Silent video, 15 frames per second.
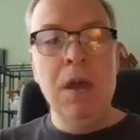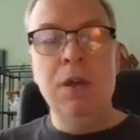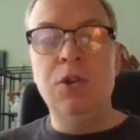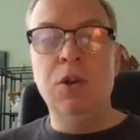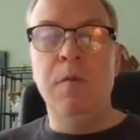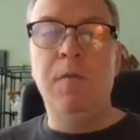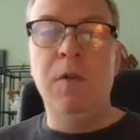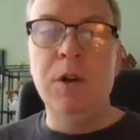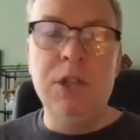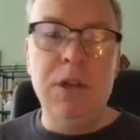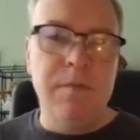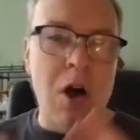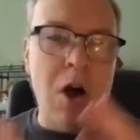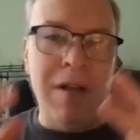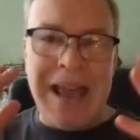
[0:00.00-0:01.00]
So first
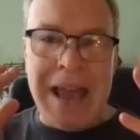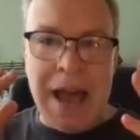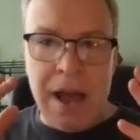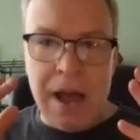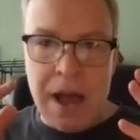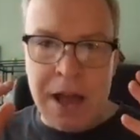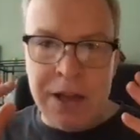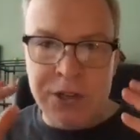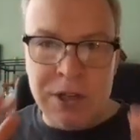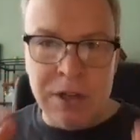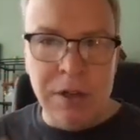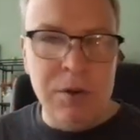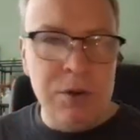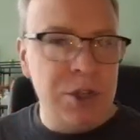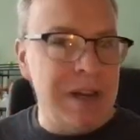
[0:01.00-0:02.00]
of all, a
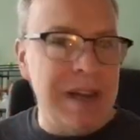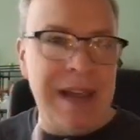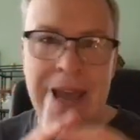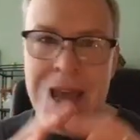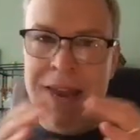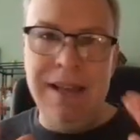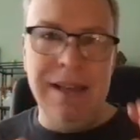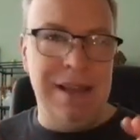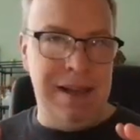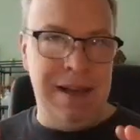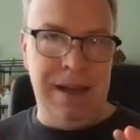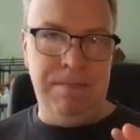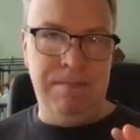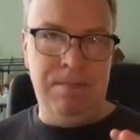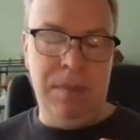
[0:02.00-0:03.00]
solution to
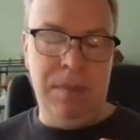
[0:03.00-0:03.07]
anything